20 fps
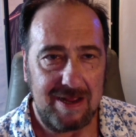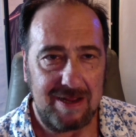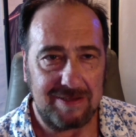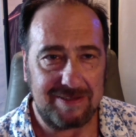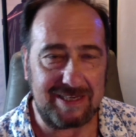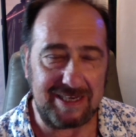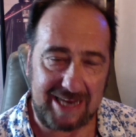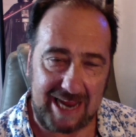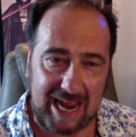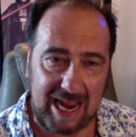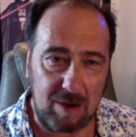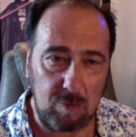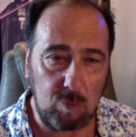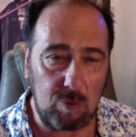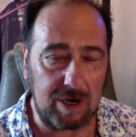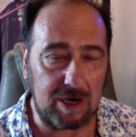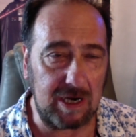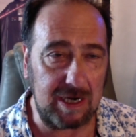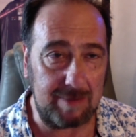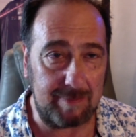Today
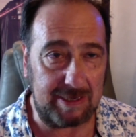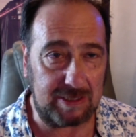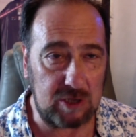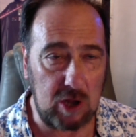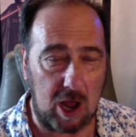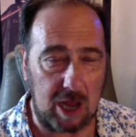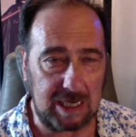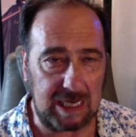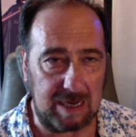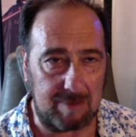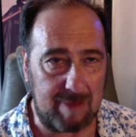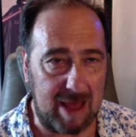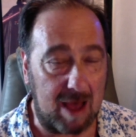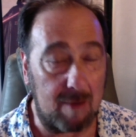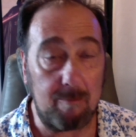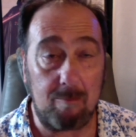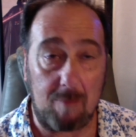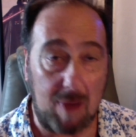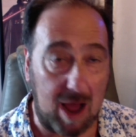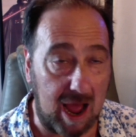we're going to be talking about
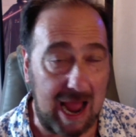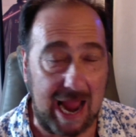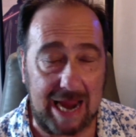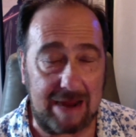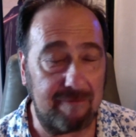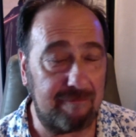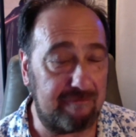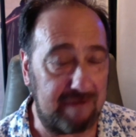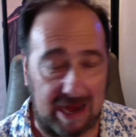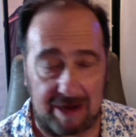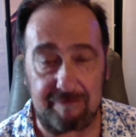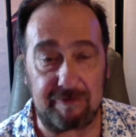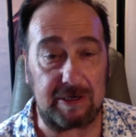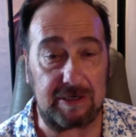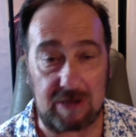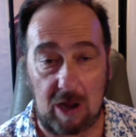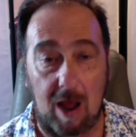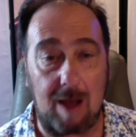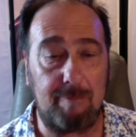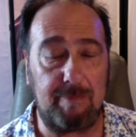my favorite
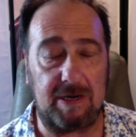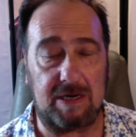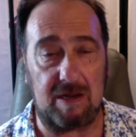topic